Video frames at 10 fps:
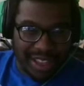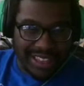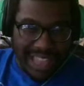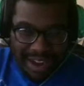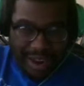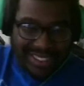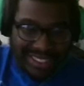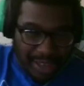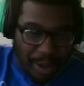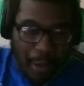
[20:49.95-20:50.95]
That
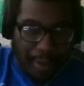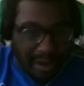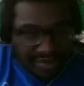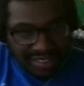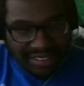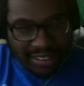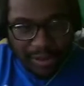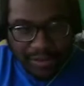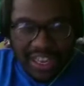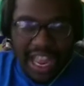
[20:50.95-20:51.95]
still buffs
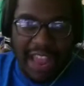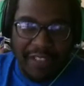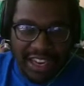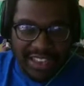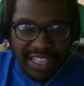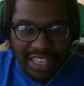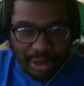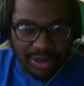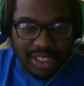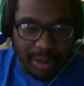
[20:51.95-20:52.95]
itself if anything
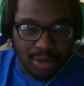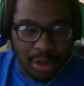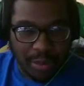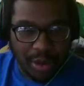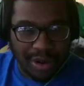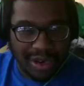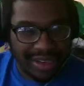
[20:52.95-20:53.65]
else comes on board.